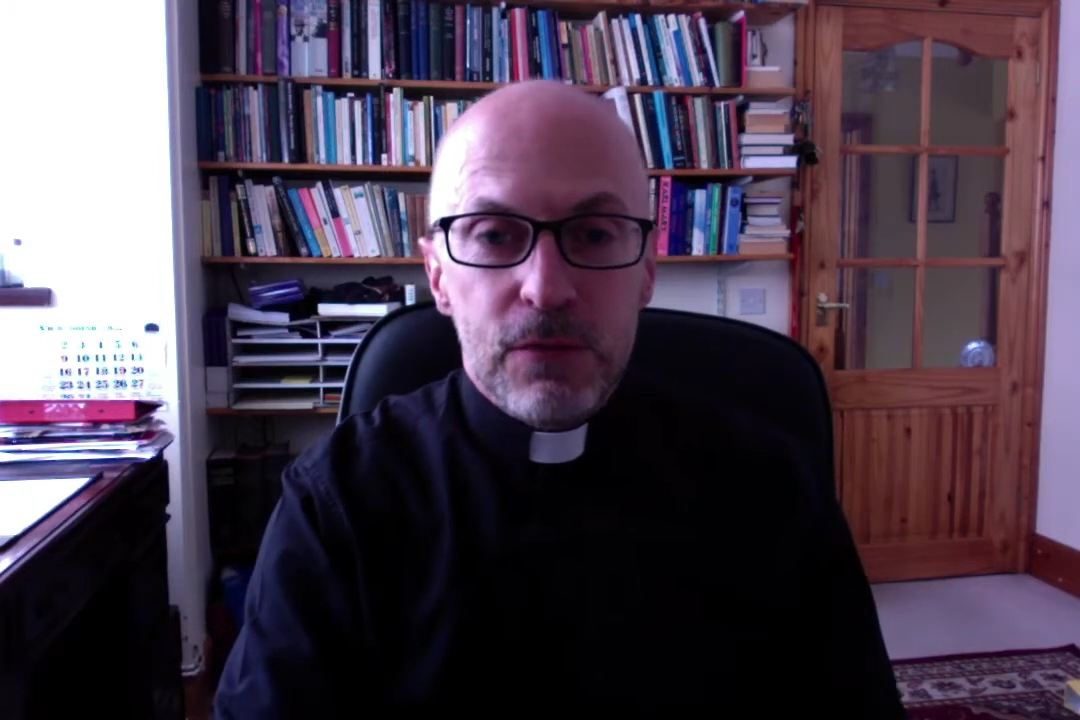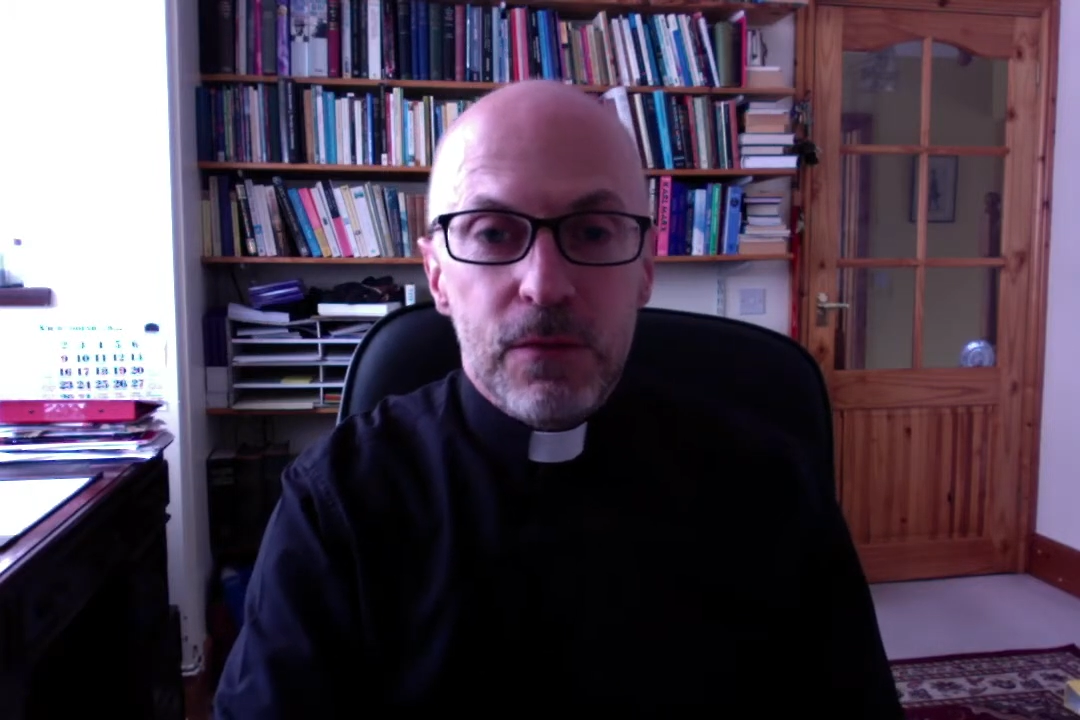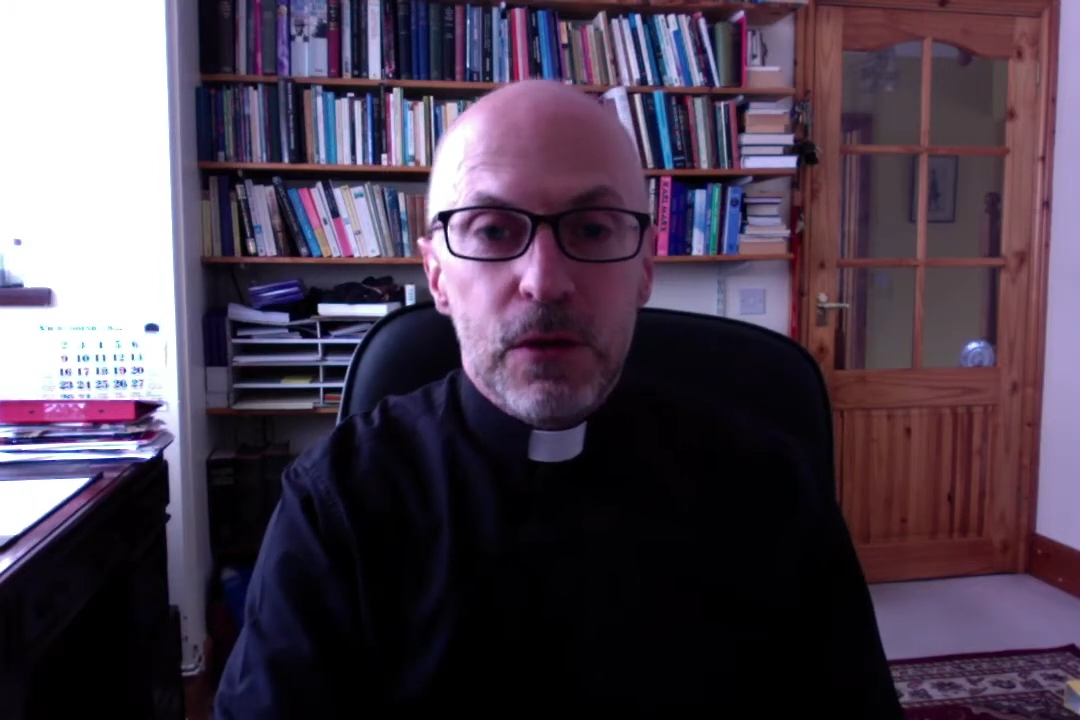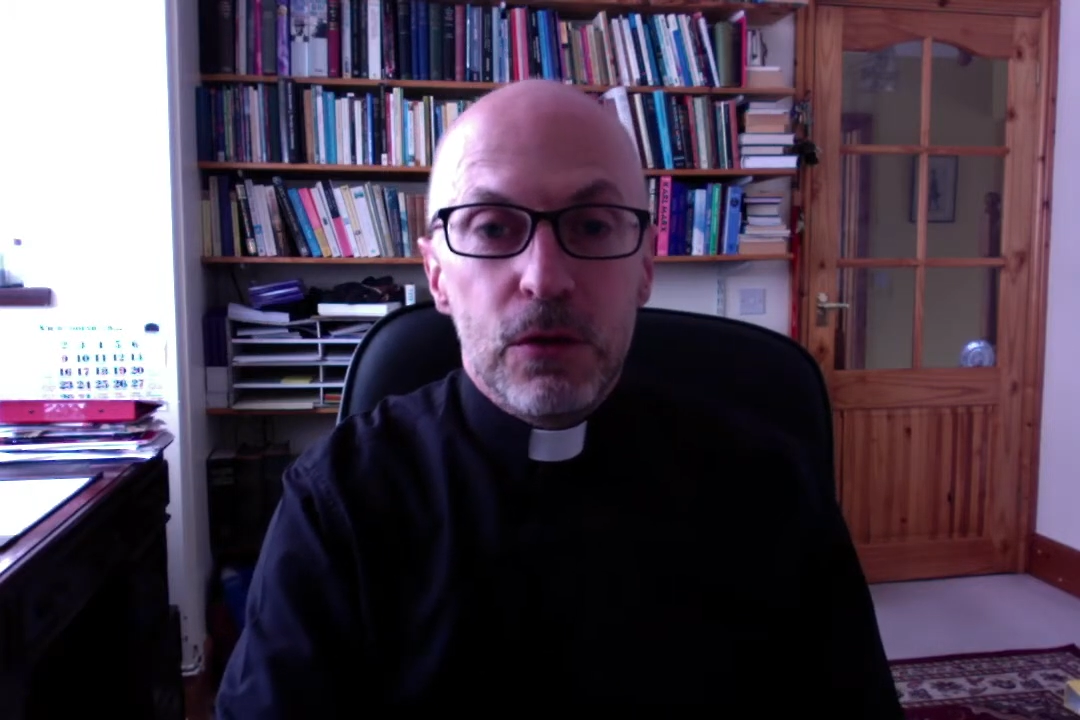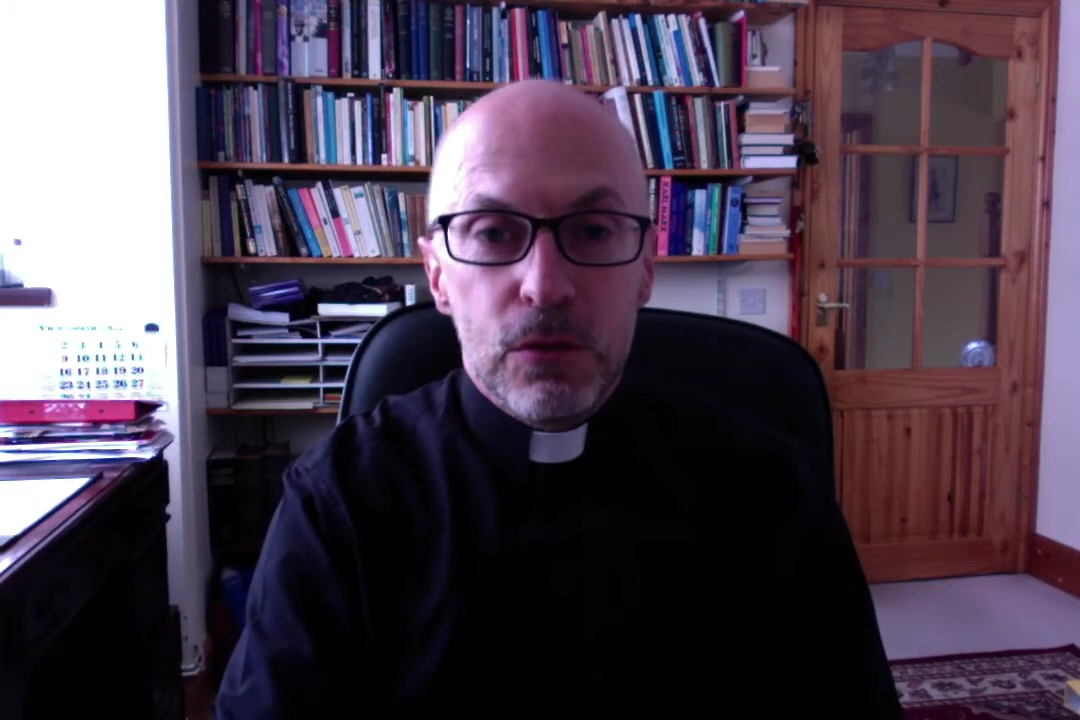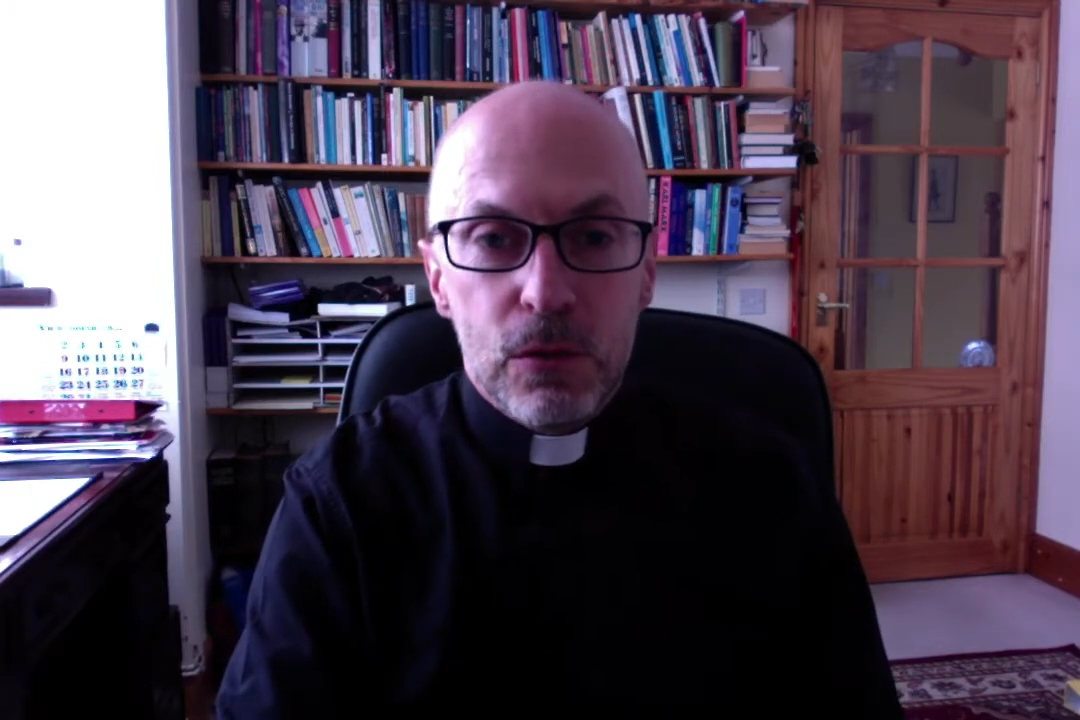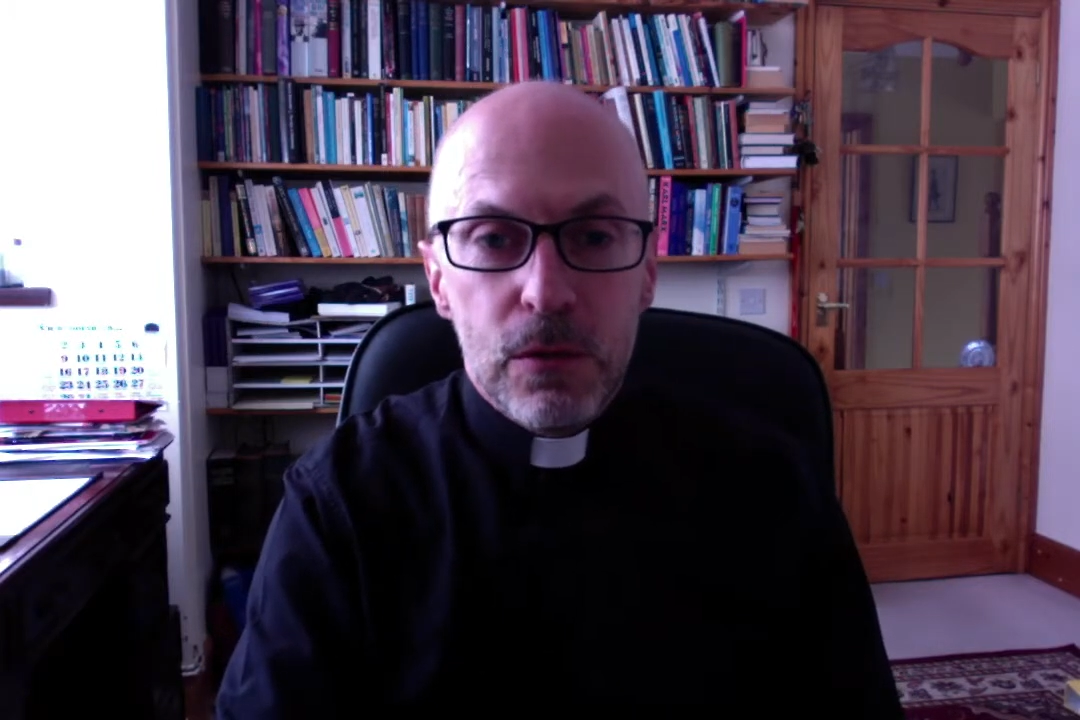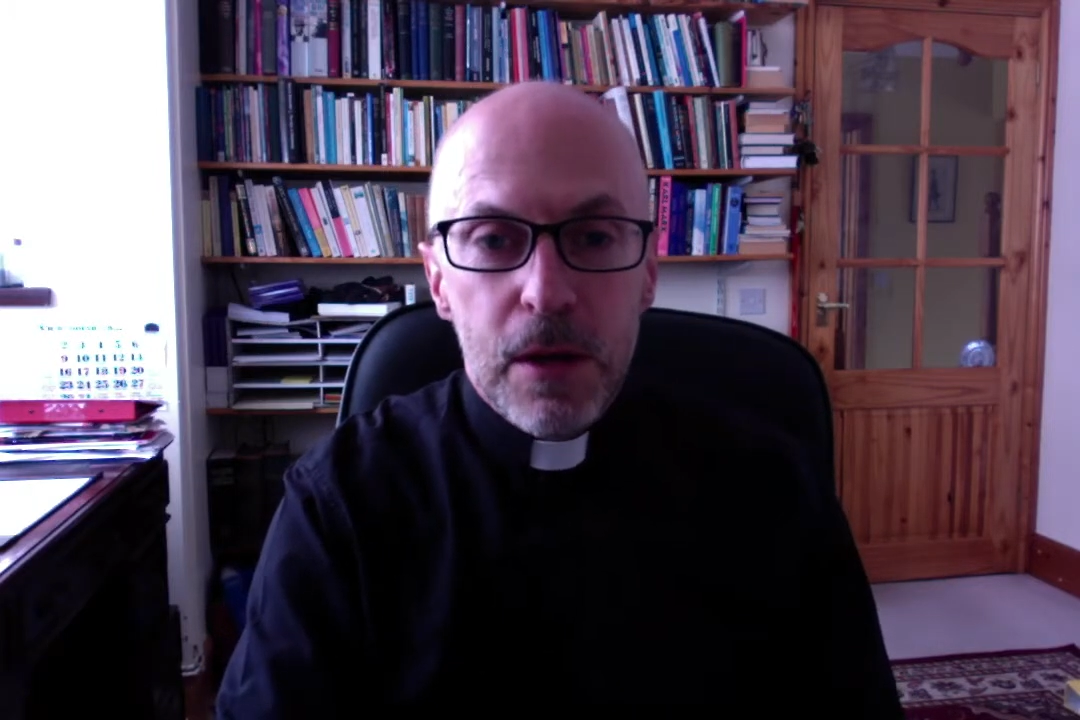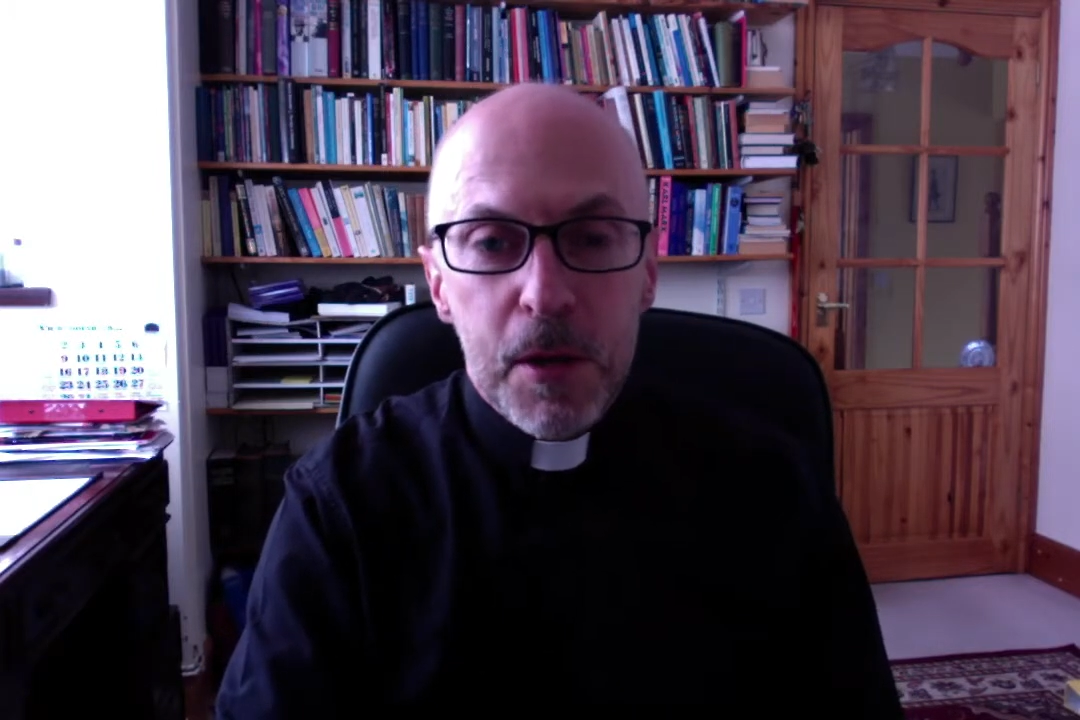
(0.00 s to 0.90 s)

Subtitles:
from Google,